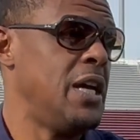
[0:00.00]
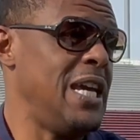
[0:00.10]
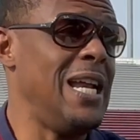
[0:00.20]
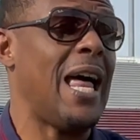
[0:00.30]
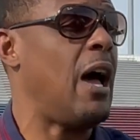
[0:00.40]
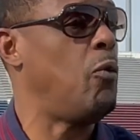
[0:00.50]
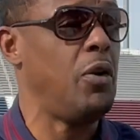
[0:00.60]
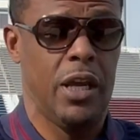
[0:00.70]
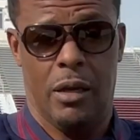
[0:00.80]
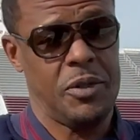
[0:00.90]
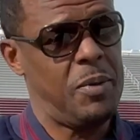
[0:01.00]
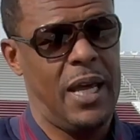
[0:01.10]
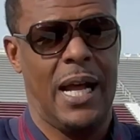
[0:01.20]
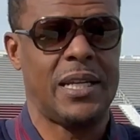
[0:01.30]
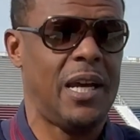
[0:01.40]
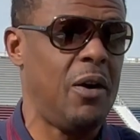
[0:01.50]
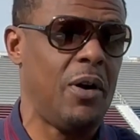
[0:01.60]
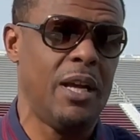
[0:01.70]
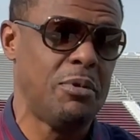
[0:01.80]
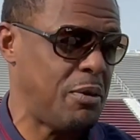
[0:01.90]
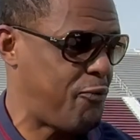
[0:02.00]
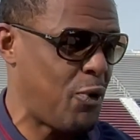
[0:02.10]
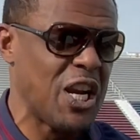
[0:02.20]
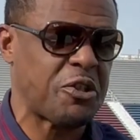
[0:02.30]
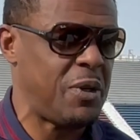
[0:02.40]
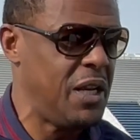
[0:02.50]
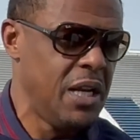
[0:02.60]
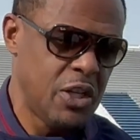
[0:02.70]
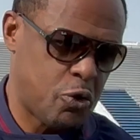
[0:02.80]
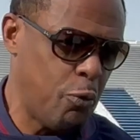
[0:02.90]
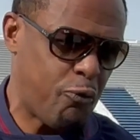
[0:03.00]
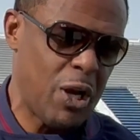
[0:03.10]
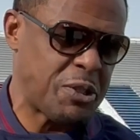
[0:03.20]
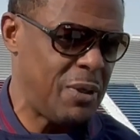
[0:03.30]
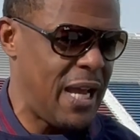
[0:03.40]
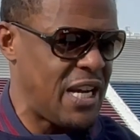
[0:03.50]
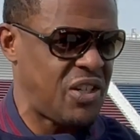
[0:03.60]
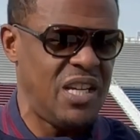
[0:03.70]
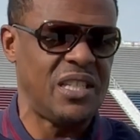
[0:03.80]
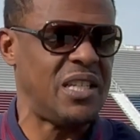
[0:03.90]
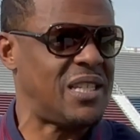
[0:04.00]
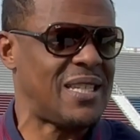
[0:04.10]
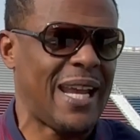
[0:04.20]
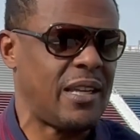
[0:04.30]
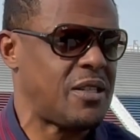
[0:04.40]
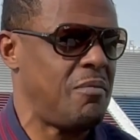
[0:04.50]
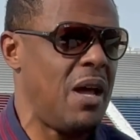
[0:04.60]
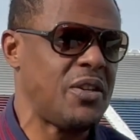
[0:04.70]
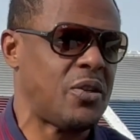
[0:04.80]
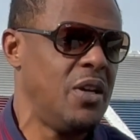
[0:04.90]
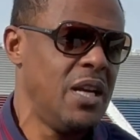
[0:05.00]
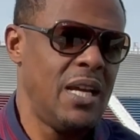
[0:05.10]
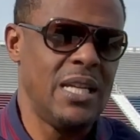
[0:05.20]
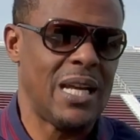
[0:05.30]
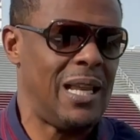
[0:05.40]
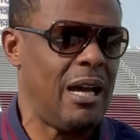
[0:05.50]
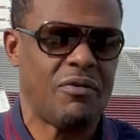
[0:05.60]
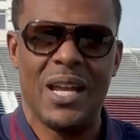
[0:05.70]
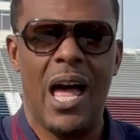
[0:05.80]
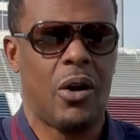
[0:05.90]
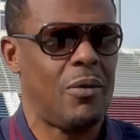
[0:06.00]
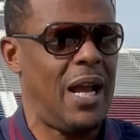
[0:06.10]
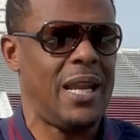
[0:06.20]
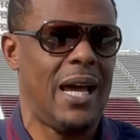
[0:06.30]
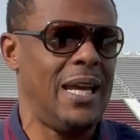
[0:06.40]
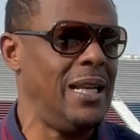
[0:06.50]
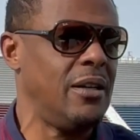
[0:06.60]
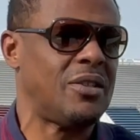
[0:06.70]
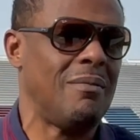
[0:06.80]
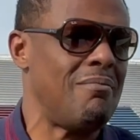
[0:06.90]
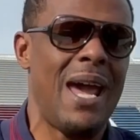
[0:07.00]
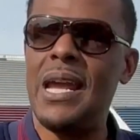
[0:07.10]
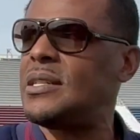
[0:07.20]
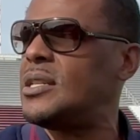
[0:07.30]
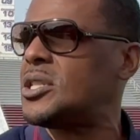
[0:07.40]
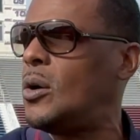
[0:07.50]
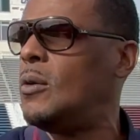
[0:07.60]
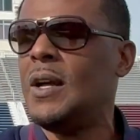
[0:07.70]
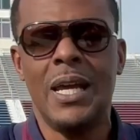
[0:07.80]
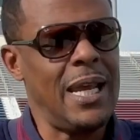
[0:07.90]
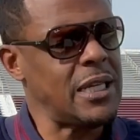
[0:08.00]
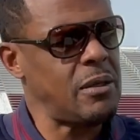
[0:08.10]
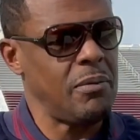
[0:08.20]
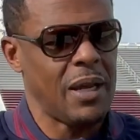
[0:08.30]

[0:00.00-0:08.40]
Eli Williams, man, I tell you what, he was a freshman, true freshman last year. He's in his 2nd semester. He's at left tackle right now. He looks amazing. So it's some